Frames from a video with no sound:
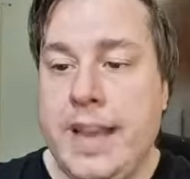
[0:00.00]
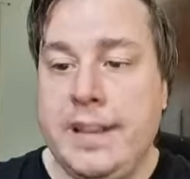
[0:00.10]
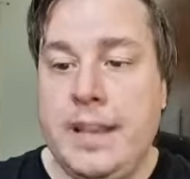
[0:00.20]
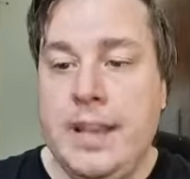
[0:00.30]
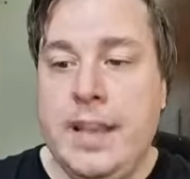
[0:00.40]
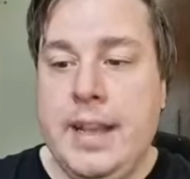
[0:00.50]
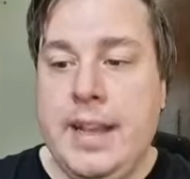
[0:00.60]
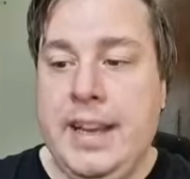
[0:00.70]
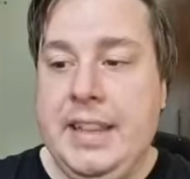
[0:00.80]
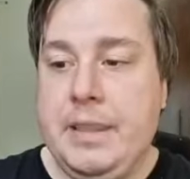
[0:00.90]
that,
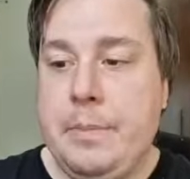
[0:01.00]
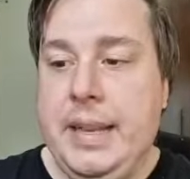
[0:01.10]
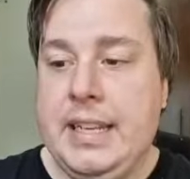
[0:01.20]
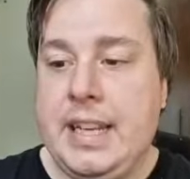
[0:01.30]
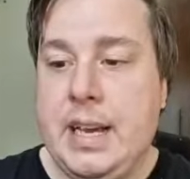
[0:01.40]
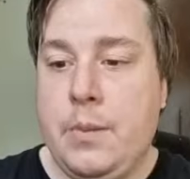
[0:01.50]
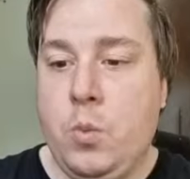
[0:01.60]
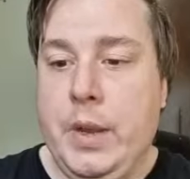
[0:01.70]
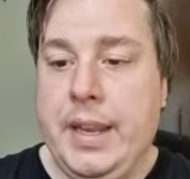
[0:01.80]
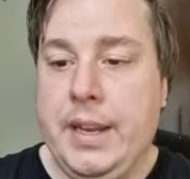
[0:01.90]
and in the
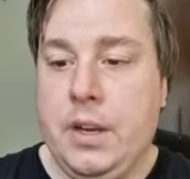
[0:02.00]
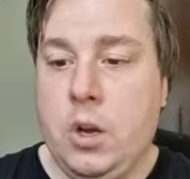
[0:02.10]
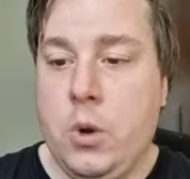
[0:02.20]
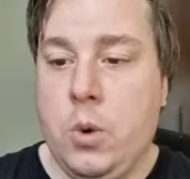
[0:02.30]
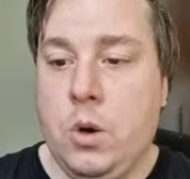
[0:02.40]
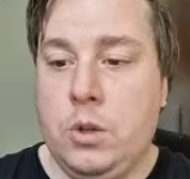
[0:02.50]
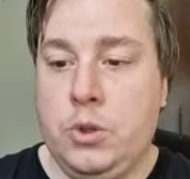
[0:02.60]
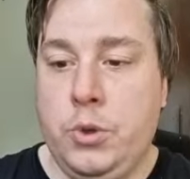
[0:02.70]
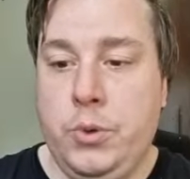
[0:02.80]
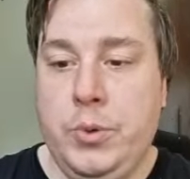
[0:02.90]
meantime, we can go on
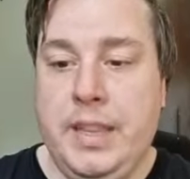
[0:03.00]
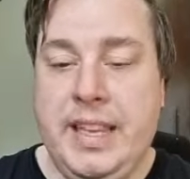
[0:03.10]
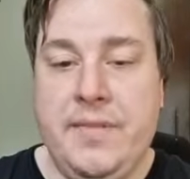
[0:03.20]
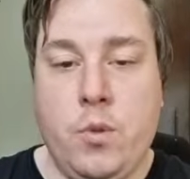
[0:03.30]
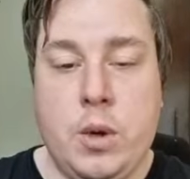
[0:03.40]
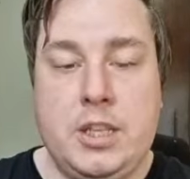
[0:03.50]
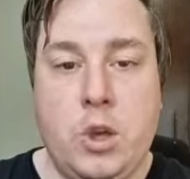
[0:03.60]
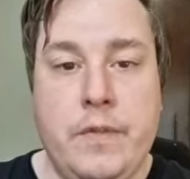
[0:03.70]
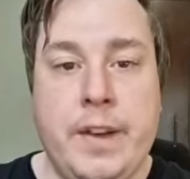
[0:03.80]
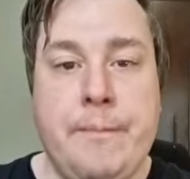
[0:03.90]
to the
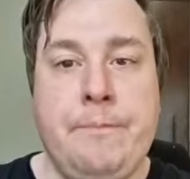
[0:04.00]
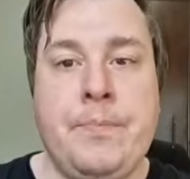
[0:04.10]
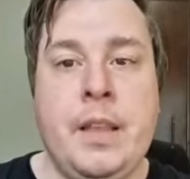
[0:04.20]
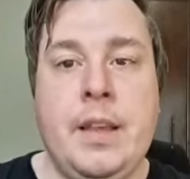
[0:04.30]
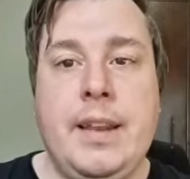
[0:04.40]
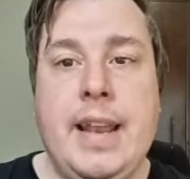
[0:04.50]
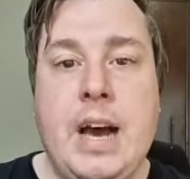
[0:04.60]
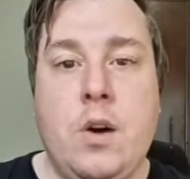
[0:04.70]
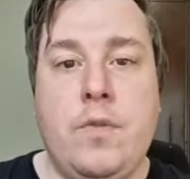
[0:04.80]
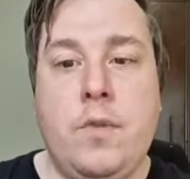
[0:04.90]
voiceover.
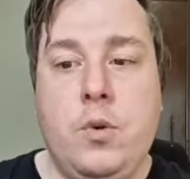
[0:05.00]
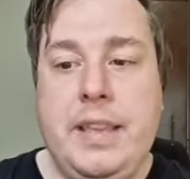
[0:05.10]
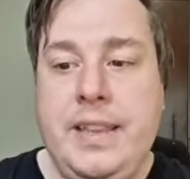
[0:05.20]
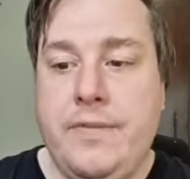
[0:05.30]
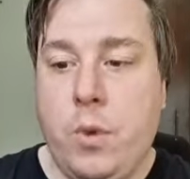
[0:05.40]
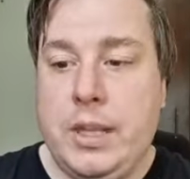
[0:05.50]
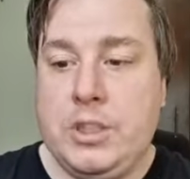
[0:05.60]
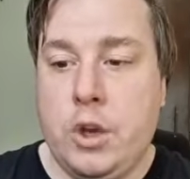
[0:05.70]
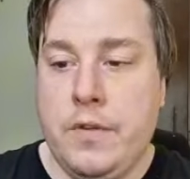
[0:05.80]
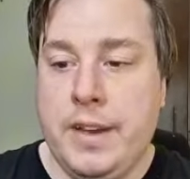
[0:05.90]
Now, for the
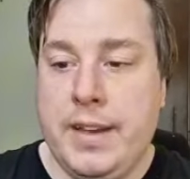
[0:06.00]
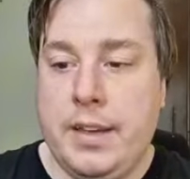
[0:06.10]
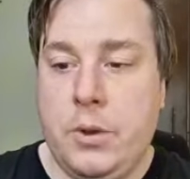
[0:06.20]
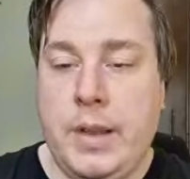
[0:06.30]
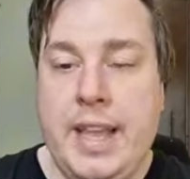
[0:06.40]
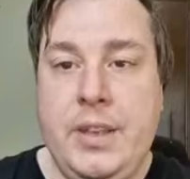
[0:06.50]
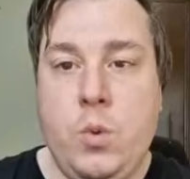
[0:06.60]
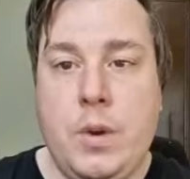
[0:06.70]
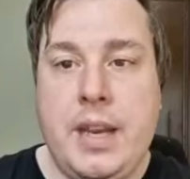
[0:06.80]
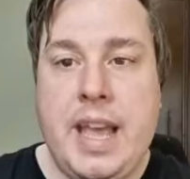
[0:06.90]
voiceover, okay,
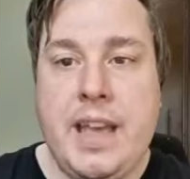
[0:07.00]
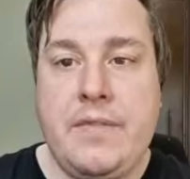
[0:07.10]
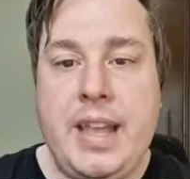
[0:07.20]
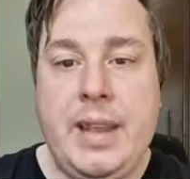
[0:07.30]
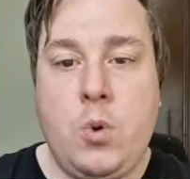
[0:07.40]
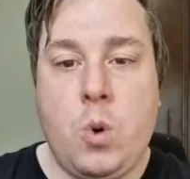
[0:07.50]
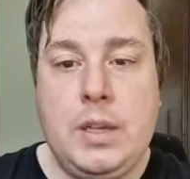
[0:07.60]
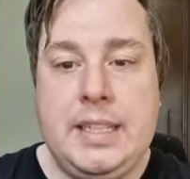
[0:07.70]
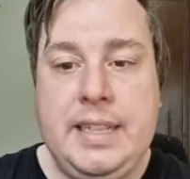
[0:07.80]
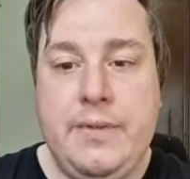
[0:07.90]
you want to have a
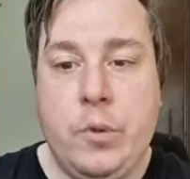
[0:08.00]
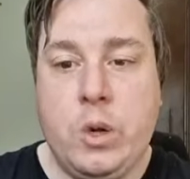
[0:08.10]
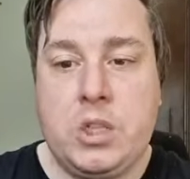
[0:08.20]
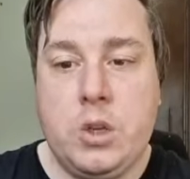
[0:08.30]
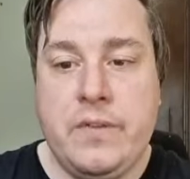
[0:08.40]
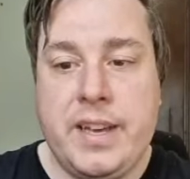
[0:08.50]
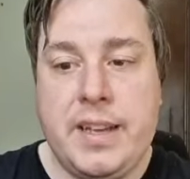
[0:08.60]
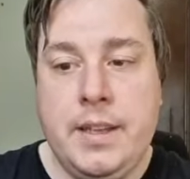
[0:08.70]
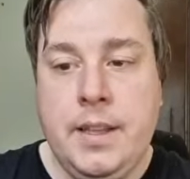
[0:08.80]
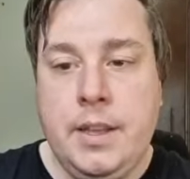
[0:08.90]
quality
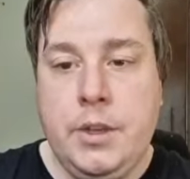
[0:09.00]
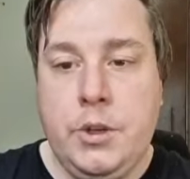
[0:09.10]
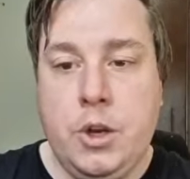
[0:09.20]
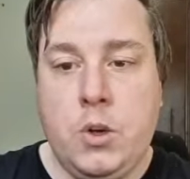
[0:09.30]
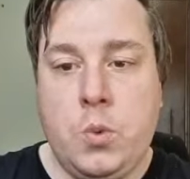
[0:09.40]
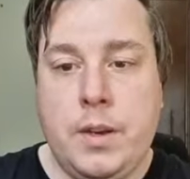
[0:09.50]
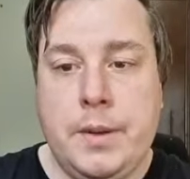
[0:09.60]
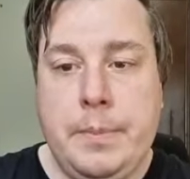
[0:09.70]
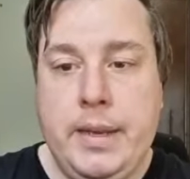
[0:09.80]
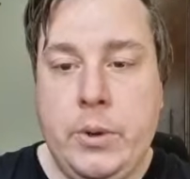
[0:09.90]
voiceover. You don't want
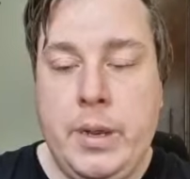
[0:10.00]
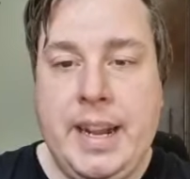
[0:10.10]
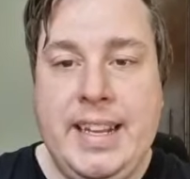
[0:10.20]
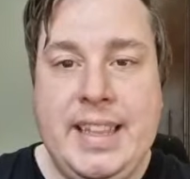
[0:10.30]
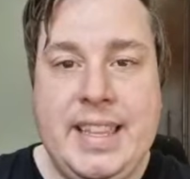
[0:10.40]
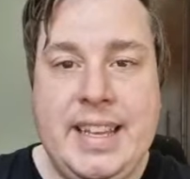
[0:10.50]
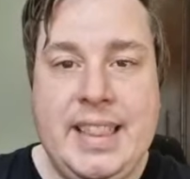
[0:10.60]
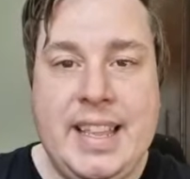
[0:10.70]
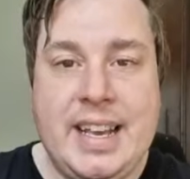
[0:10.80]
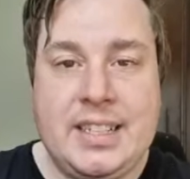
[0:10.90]
to be doing
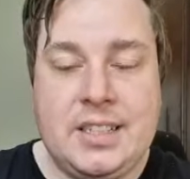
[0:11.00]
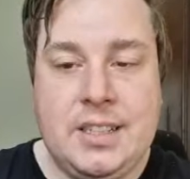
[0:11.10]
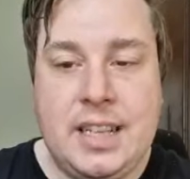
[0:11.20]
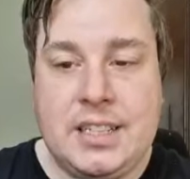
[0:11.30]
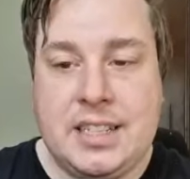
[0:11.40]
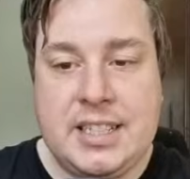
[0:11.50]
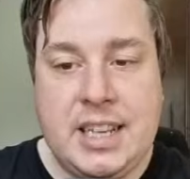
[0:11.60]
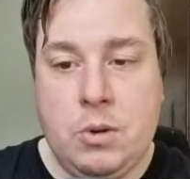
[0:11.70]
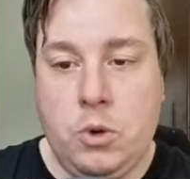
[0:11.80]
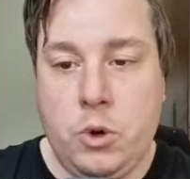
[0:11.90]
anything that doesn't
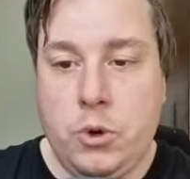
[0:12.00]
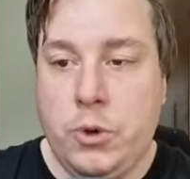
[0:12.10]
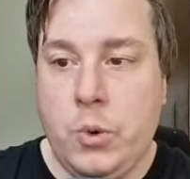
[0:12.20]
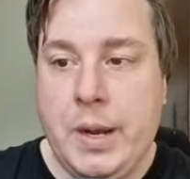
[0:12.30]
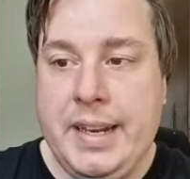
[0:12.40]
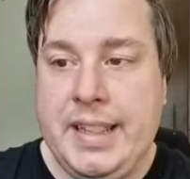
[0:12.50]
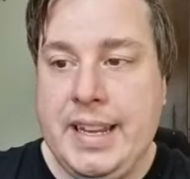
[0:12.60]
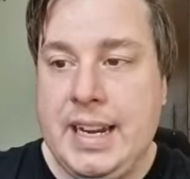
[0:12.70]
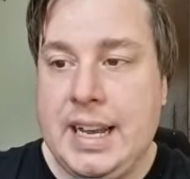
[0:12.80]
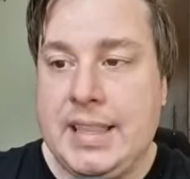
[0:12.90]
sound good or
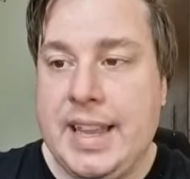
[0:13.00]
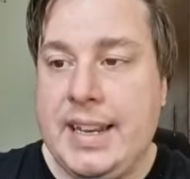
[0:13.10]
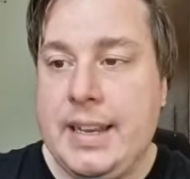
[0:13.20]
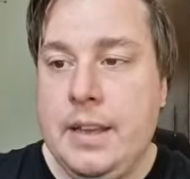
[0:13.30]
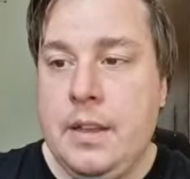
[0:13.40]
anything like that.